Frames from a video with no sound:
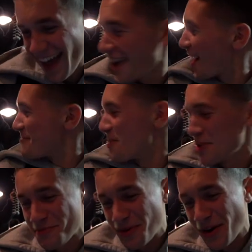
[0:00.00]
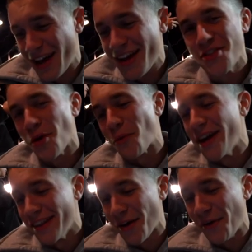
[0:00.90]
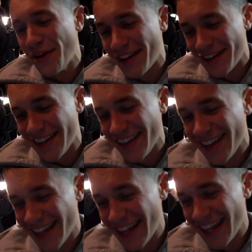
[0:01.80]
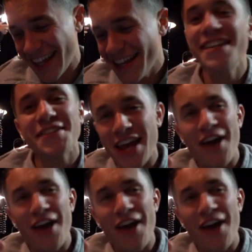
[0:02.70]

I got pushed, bro. I got the win. The win. It's not that win.